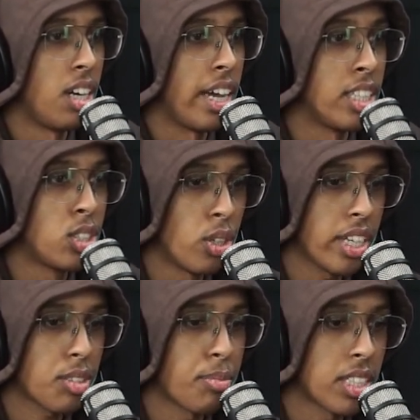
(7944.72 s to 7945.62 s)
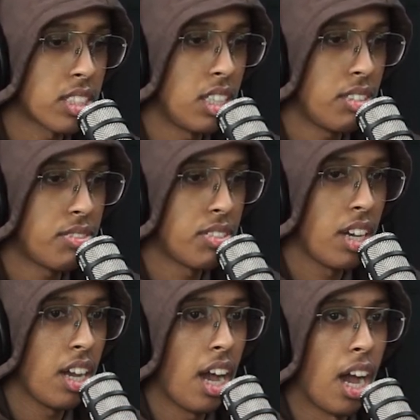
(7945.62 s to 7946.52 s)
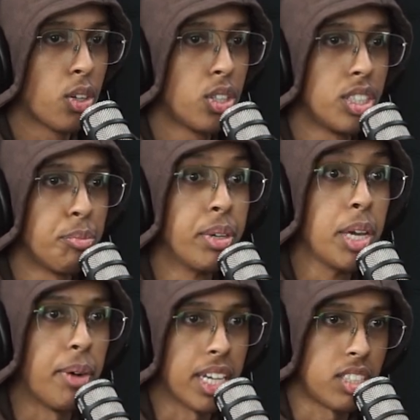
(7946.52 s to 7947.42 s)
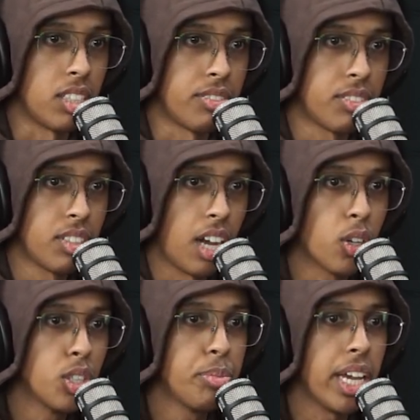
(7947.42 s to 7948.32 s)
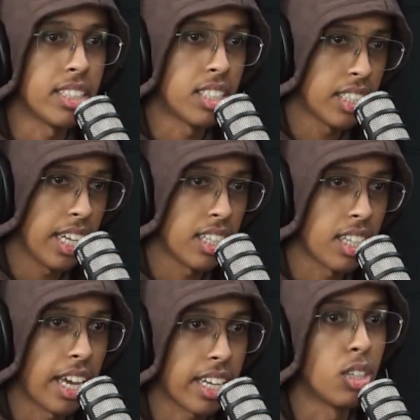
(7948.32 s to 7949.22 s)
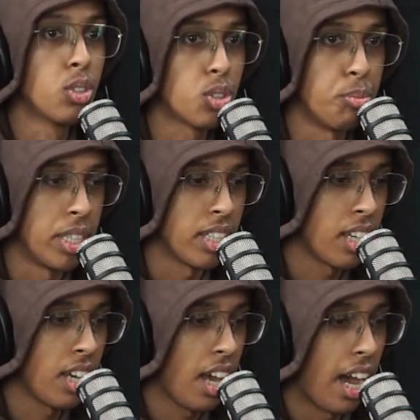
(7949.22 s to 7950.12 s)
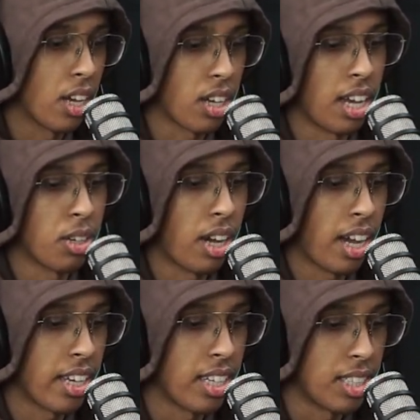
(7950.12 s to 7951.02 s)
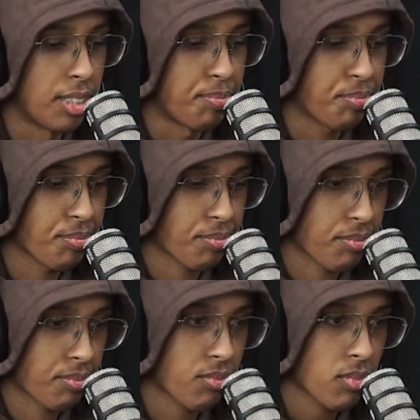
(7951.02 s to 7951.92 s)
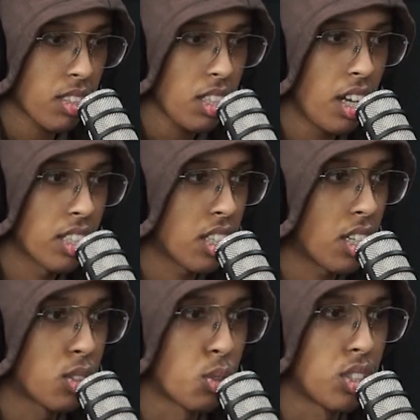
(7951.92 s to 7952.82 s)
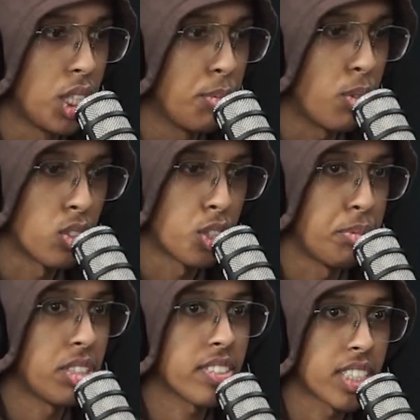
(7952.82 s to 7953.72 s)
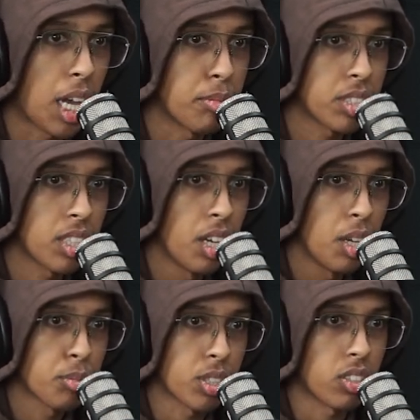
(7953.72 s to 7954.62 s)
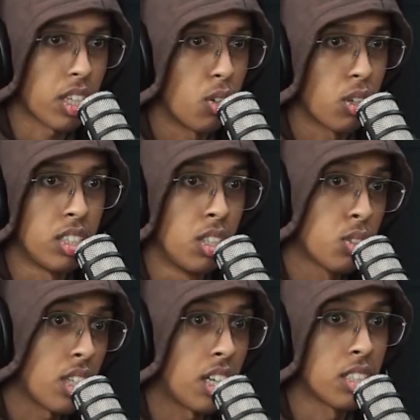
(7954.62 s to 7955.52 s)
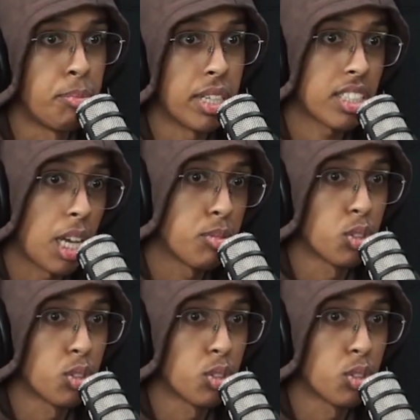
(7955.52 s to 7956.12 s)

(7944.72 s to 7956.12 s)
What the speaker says: enjoying it myself, I couldn't be myself. I couldn't be entertaining like I used to be. I started to stream on specific times because I was like, okay, those are the best times